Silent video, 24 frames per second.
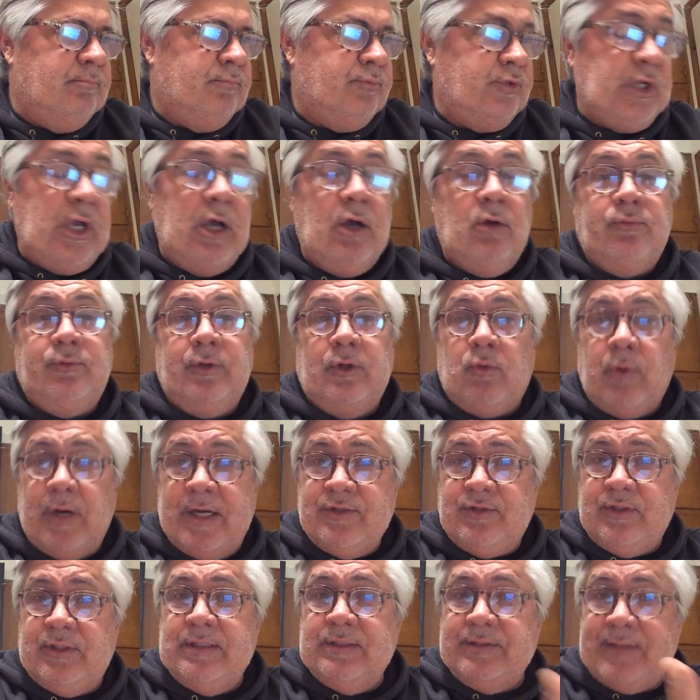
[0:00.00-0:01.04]
So the
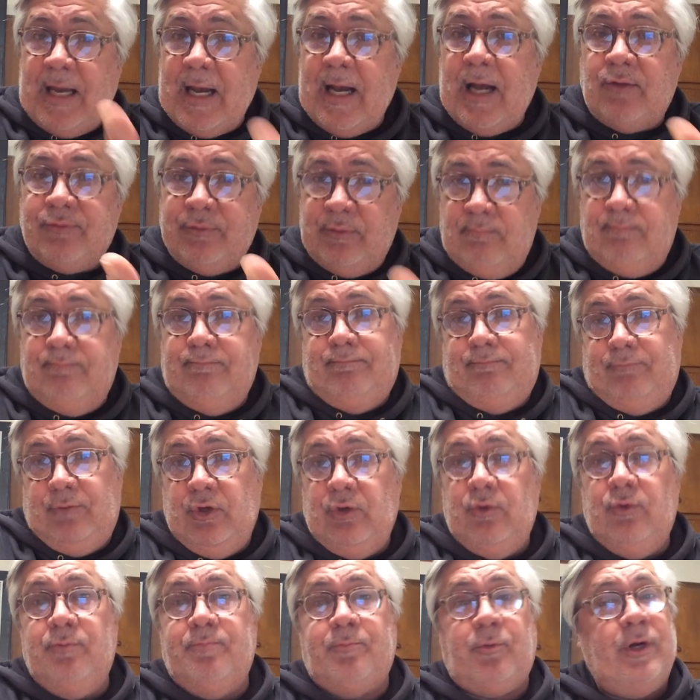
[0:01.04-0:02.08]
question is, how
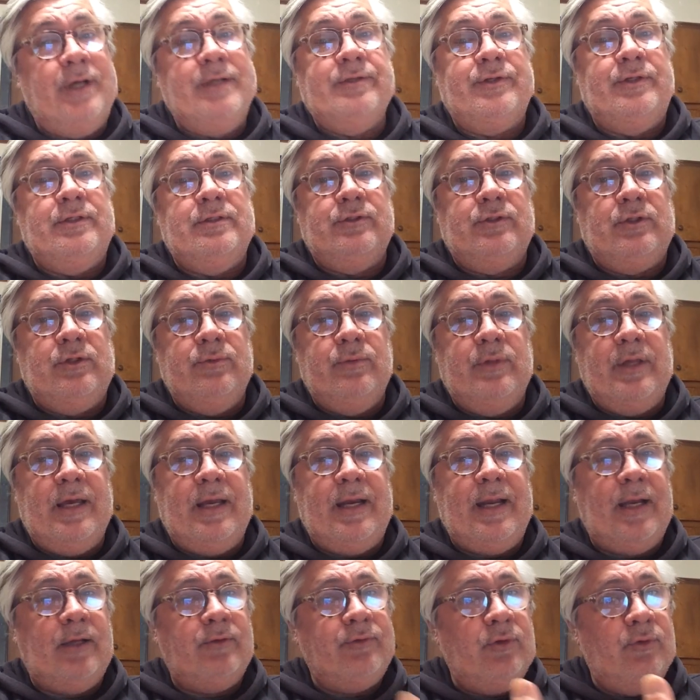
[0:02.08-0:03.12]
do presidents do that?
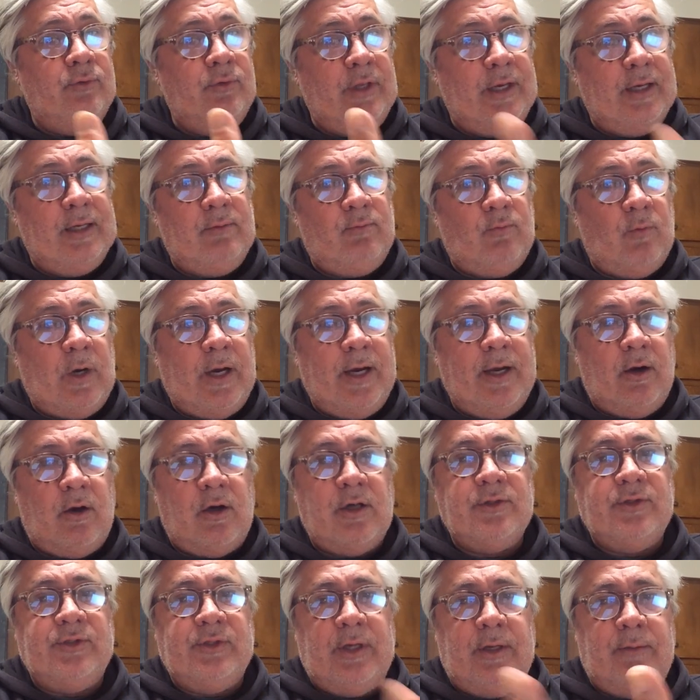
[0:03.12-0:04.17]
How do they? Why
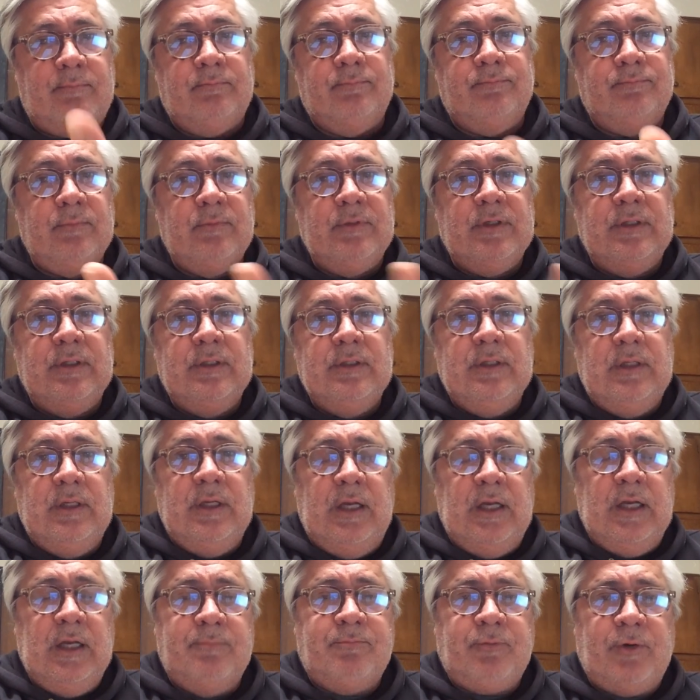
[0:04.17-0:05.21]
are some
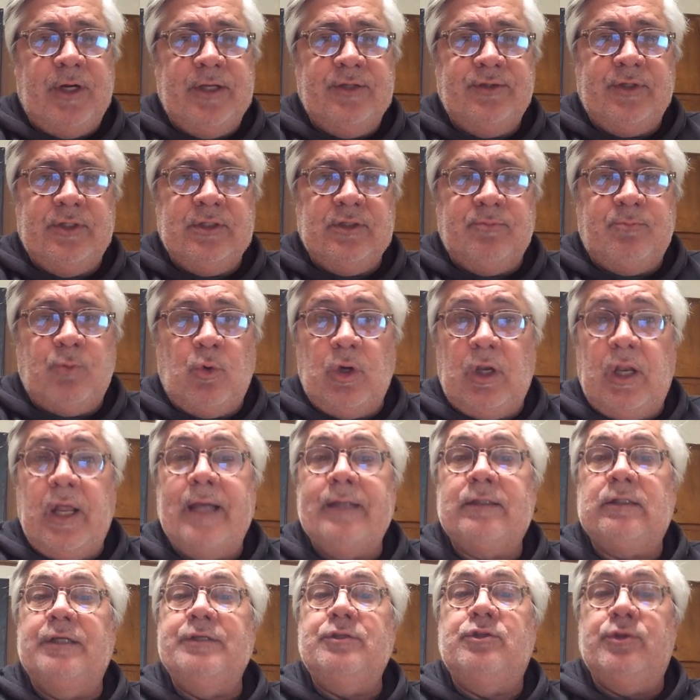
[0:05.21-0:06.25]
presidents more
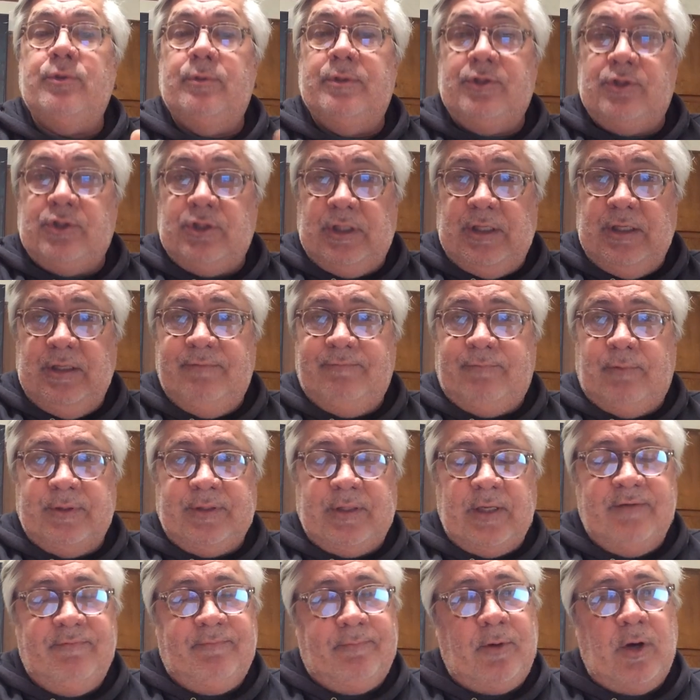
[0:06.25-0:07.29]
likely to achieve what
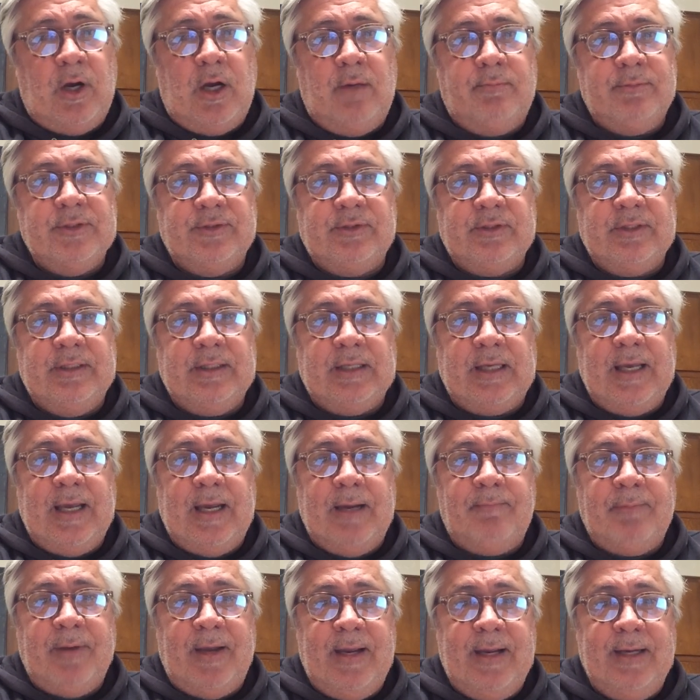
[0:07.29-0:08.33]
they've promised in a
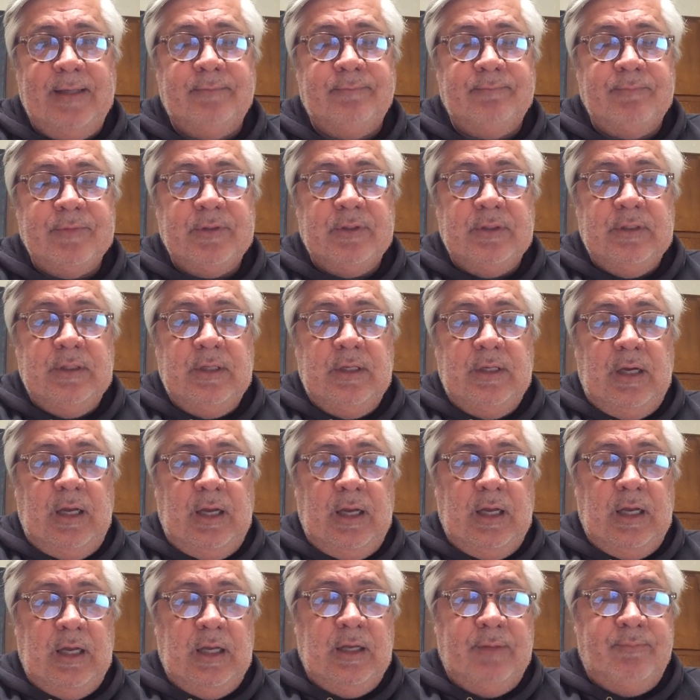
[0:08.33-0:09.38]
campaign,
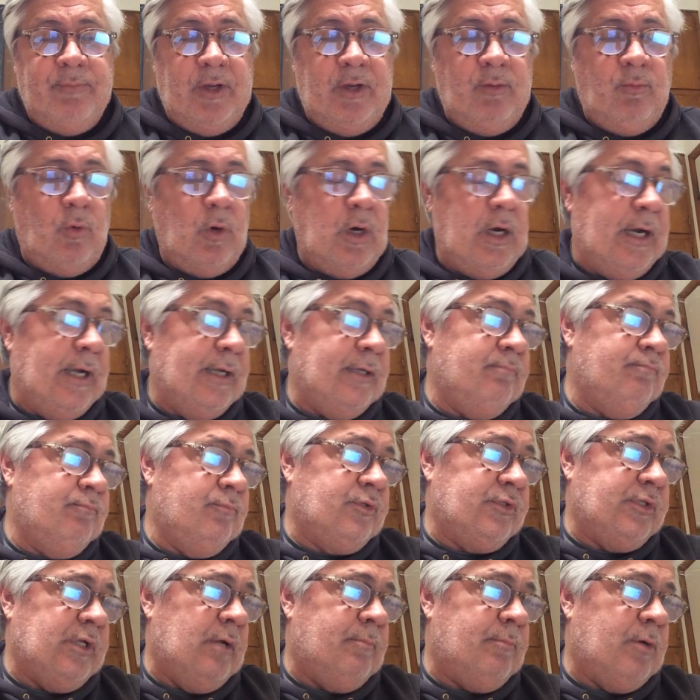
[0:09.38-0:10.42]
and why
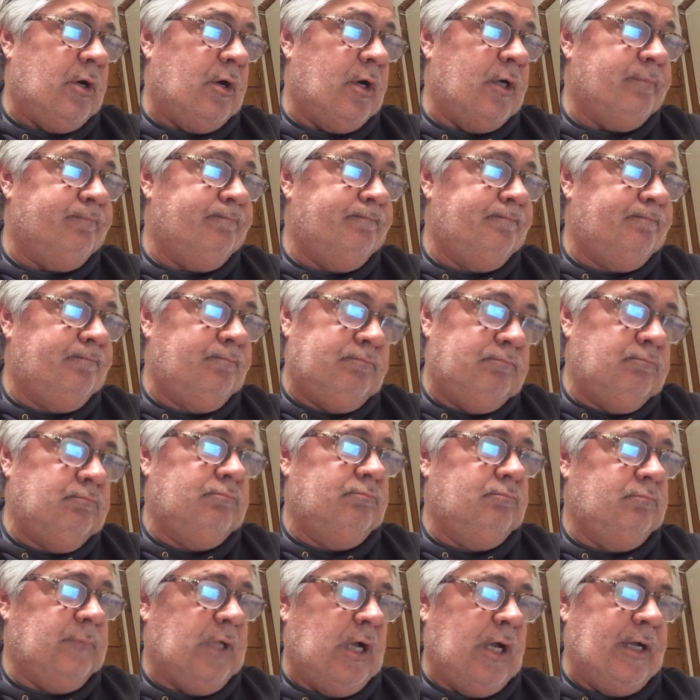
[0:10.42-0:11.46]
some are
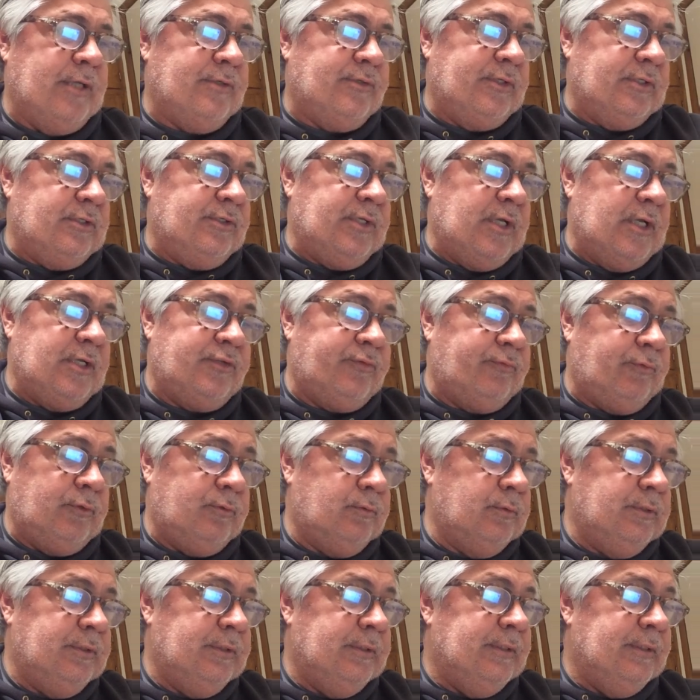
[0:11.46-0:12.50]
not as successful?